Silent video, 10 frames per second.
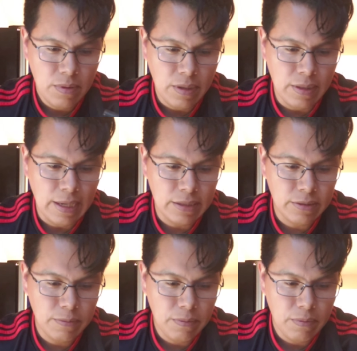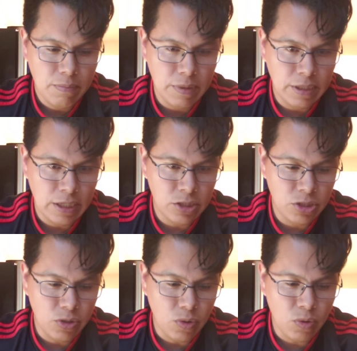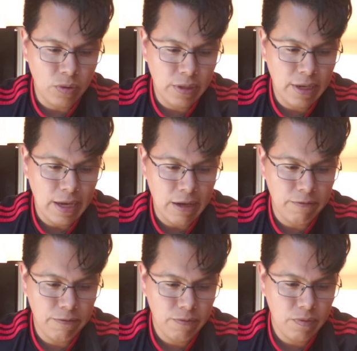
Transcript: and that's because you only have